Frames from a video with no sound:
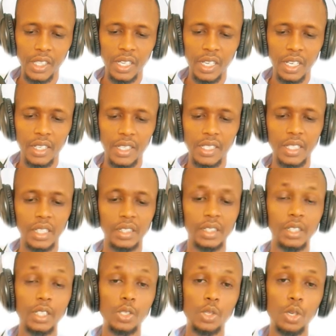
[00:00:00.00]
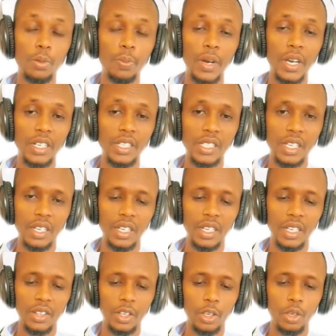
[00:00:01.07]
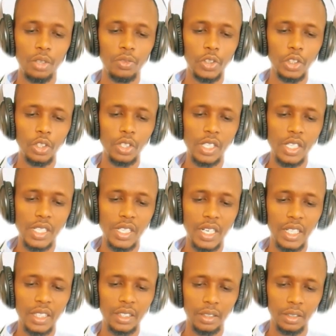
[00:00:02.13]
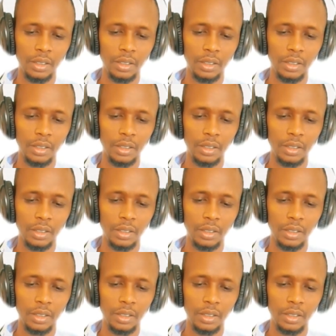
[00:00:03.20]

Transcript: Strategic stockpiles. The confusion is that